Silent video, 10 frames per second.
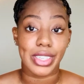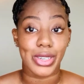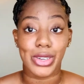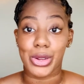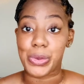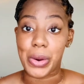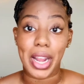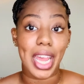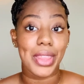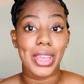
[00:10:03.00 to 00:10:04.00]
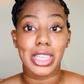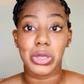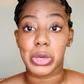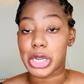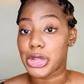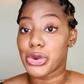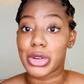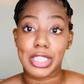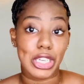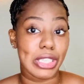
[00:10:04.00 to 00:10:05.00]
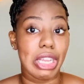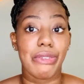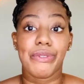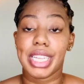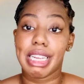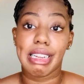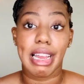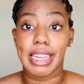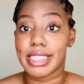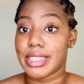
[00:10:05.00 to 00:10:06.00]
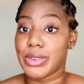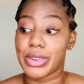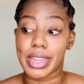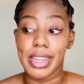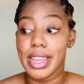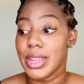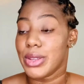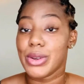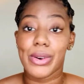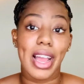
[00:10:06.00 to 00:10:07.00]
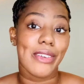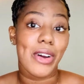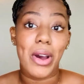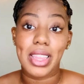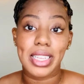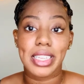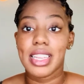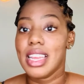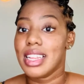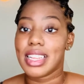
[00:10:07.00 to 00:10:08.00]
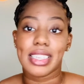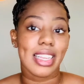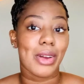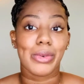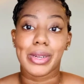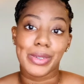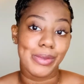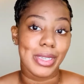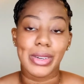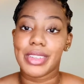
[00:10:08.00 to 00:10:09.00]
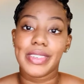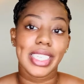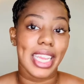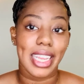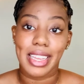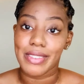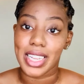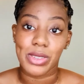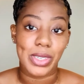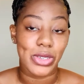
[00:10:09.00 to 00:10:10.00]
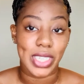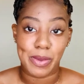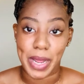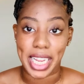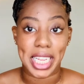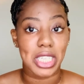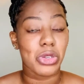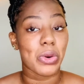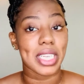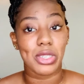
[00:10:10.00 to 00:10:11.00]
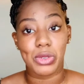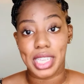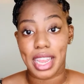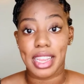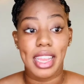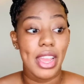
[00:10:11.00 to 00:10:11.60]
and you're gonna walk out that door and you're gonna start taking 50 clients, you're gonna have all this, It's not real. Don't even take it if that's what you expect. It's going to take